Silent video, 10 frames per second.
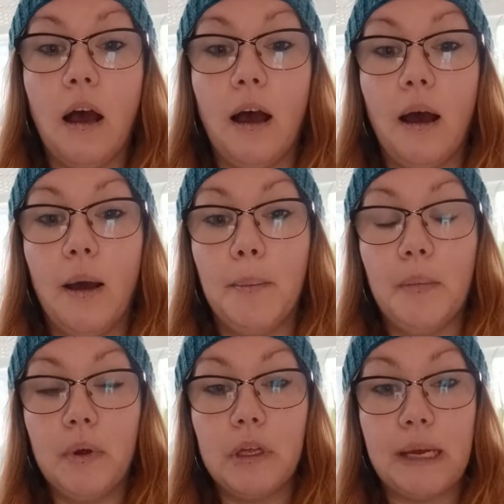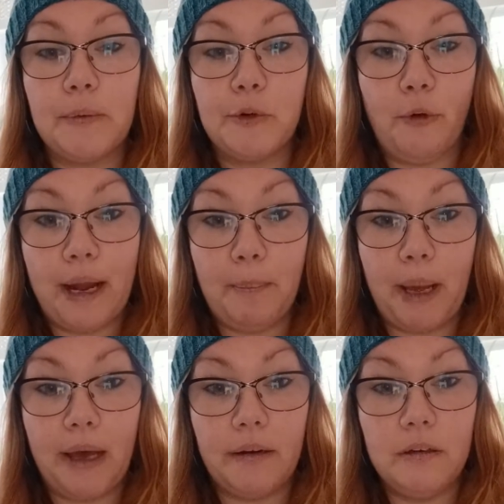how to grade a
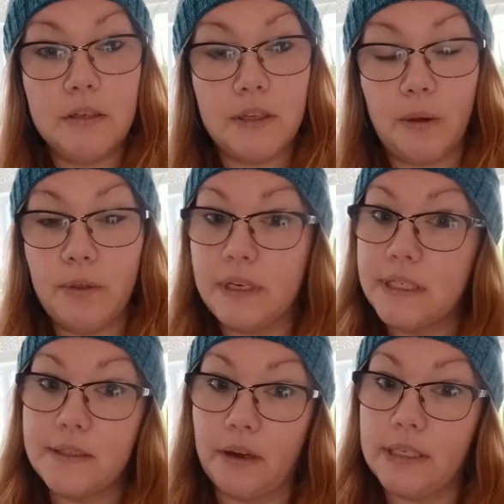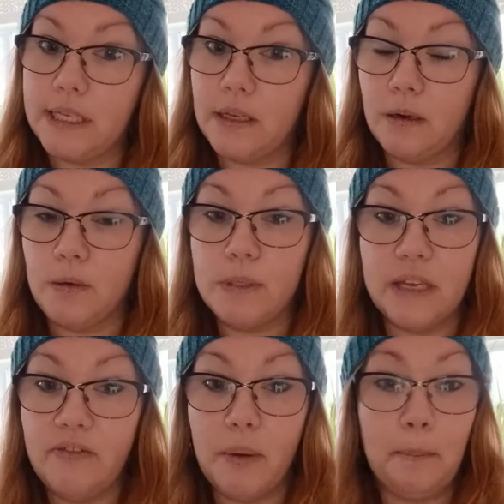pattern so that it's size
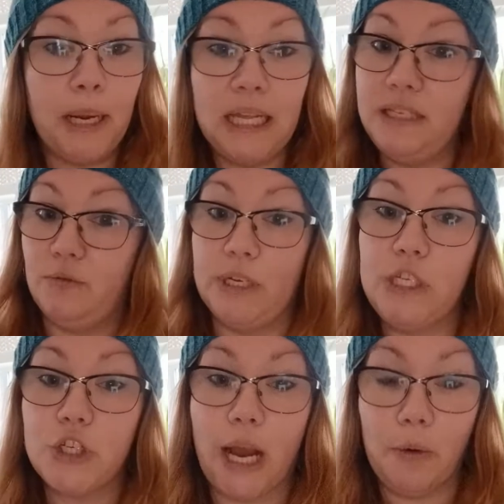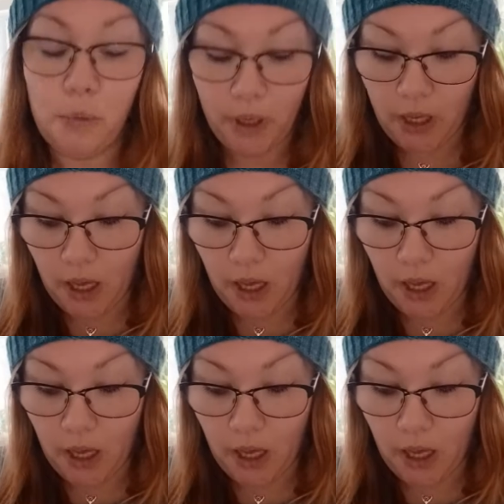inclusive, please reach out.